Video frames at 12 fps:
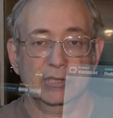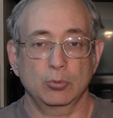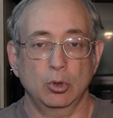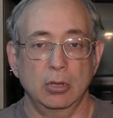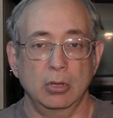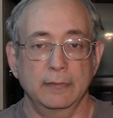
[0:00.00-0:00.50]

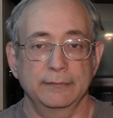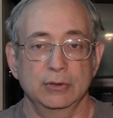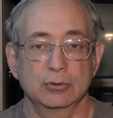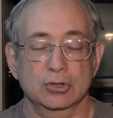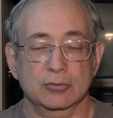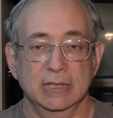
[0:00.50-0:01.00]
small
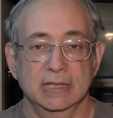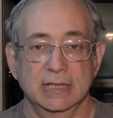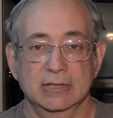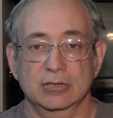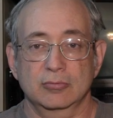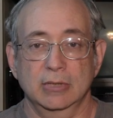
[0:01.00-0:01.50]
view screen
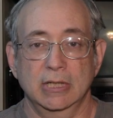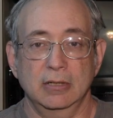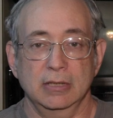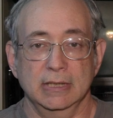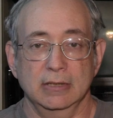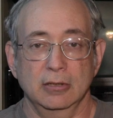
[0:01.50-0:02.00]
that's
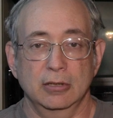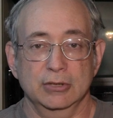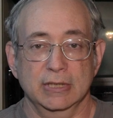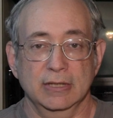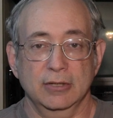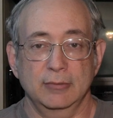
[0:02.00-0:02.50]
rarely
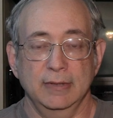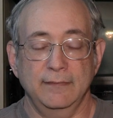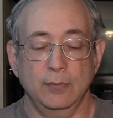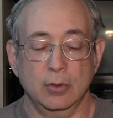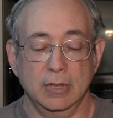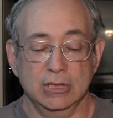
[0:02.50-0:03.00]
larger than
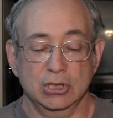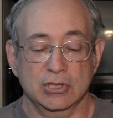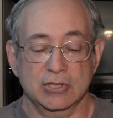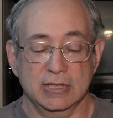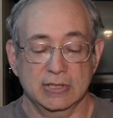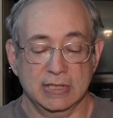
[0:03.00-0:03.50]
3-4
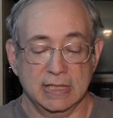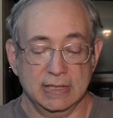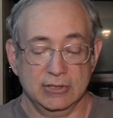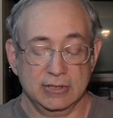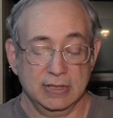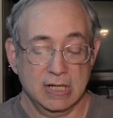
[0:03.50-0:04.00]
inches these
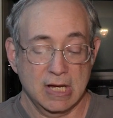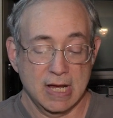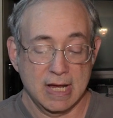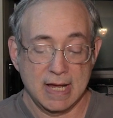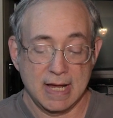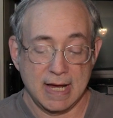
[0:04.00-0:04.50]
days.
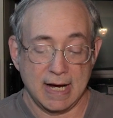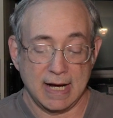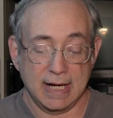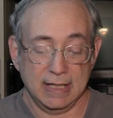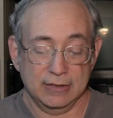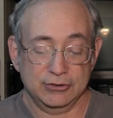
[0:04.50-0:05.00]

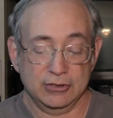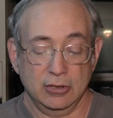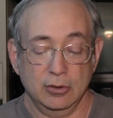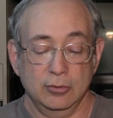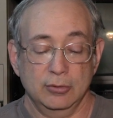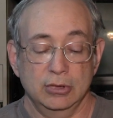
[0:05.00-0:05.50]
And
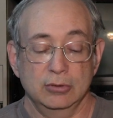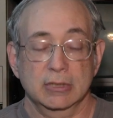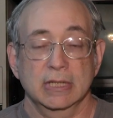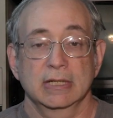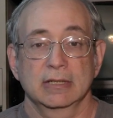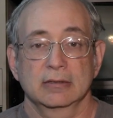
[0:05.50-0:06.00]
so you
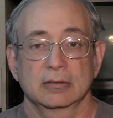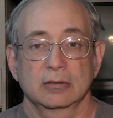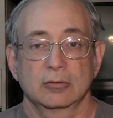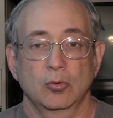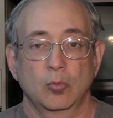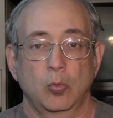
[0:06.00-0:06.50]
can
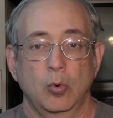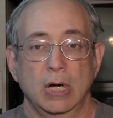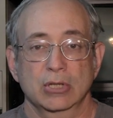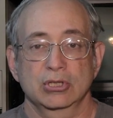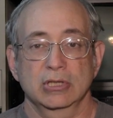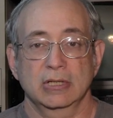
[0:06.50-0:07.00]

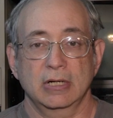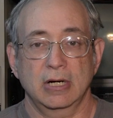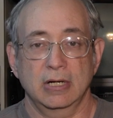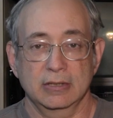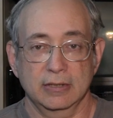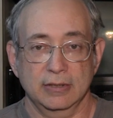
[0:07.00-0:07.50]
watch it
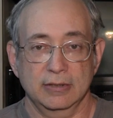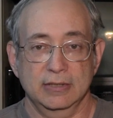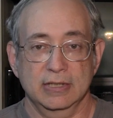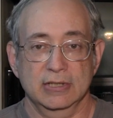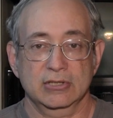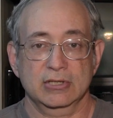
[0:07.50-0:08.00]
on
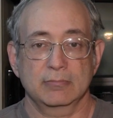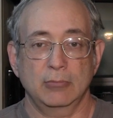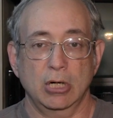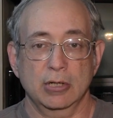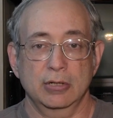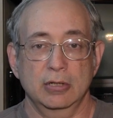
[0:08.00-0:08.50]
this
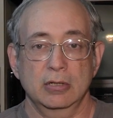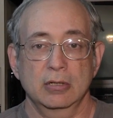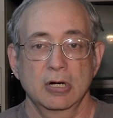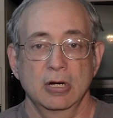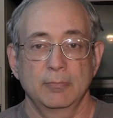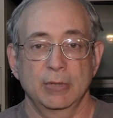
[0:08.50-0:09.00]
monitor,
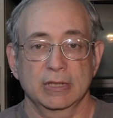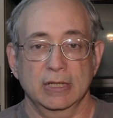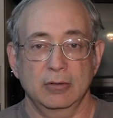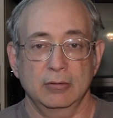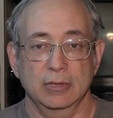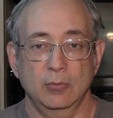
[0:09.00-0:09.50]
but not
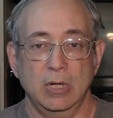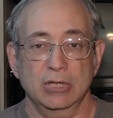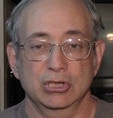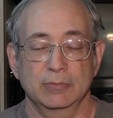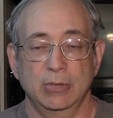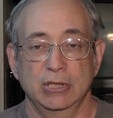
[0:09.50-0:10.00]
only
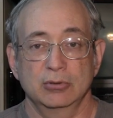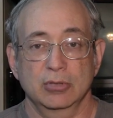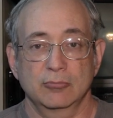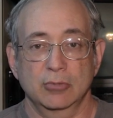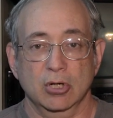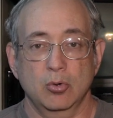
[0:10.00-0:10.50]
watch it, but you
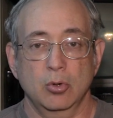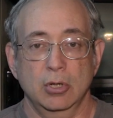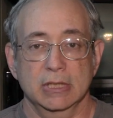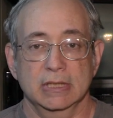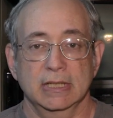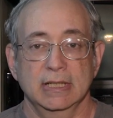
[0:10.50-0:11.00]
can
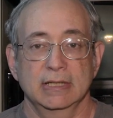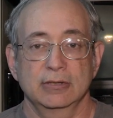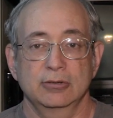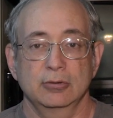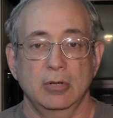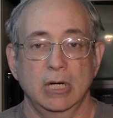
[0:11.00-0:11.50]
record it
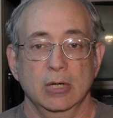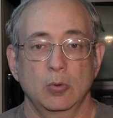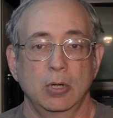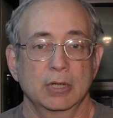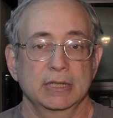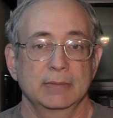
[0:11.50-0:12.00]
into high
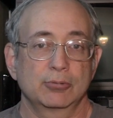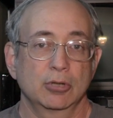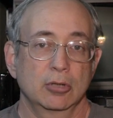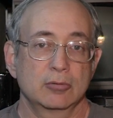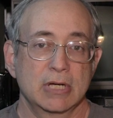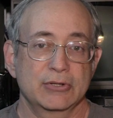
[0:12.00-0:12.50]
quality
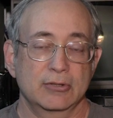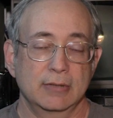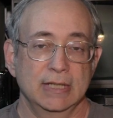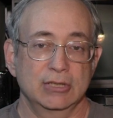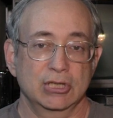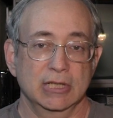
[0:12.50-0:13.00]
ProRes or
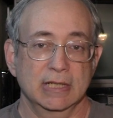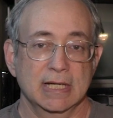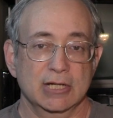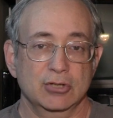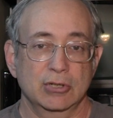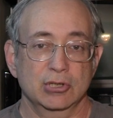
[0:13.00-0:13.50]

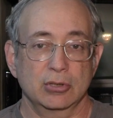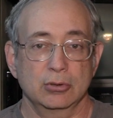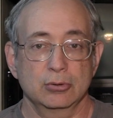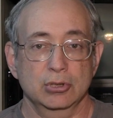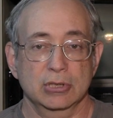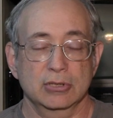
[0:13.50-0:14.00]
HDNX
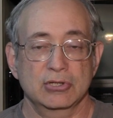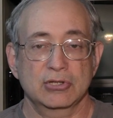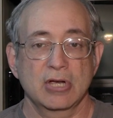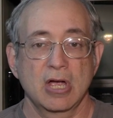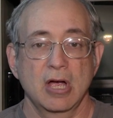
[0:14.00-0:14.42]
resolutions